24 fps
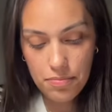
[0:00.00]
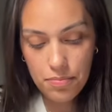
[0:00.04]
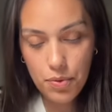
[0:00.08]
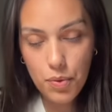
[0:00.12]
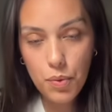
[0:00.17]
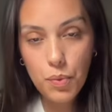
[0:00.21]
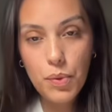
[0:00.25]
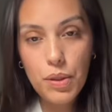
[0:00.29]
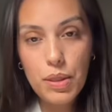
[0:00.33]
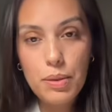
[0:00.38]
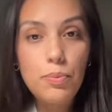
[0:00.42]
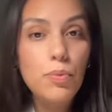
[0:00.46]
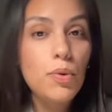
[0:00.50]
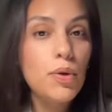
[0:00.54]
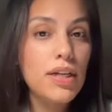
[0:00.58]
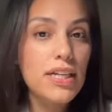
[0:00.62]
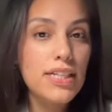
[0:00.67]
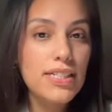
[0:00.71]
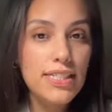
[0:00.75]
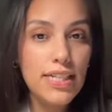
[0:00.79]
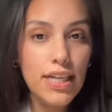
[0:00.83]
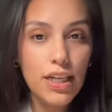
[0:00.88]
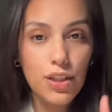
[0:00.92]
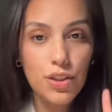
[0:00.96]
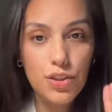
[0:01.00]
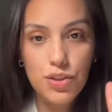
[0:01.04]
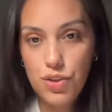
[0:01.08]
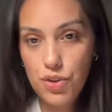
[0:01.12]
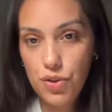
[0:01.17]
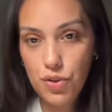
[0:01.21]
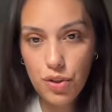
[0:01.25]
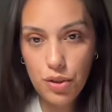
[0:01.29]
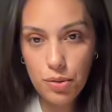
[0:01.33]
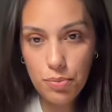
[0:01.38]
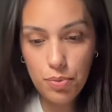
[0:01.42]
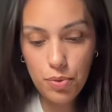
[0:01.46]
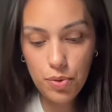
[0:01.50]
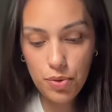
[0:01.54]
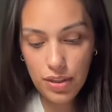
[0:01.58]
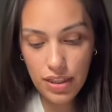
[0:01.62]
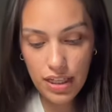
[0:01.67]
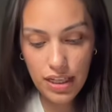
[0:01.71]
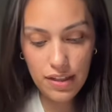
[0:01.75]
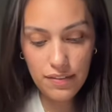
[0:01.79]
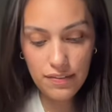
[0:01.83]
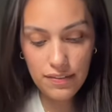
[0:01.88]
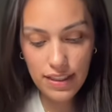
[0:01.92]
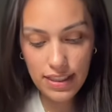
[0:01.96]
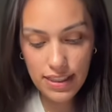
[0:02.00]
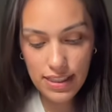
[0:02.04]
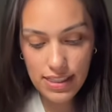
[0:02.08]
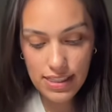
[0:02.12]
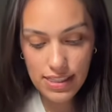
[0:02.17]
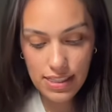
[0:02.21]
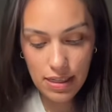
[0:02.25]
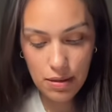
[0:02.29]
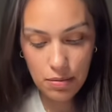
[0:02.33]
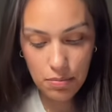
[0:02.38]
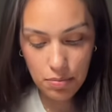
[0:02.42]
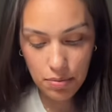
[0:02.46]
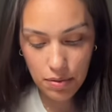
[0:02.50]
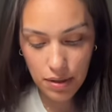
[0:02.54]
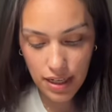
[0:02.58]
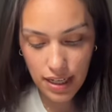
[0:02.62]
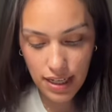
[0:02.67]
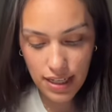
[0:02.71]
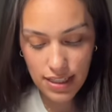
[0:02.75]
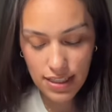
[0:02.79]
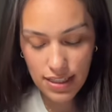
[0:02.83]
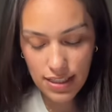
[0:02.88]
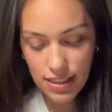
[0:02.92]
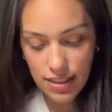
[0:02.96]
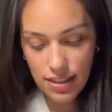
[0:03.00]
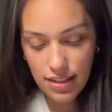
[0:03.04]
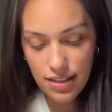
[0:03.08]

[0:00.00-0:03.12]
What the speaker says: with Morgan Taylor, so they're both kind of like the same brand.